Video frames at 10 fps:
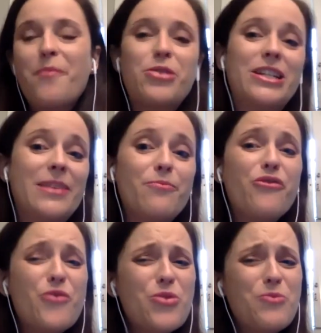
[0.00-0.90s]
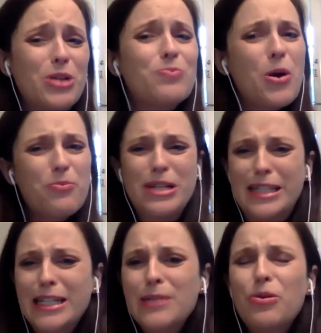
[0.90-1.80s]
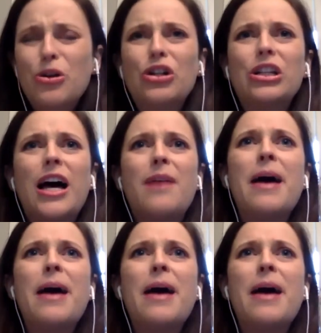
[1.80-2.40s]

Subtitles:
for the most part, predictable.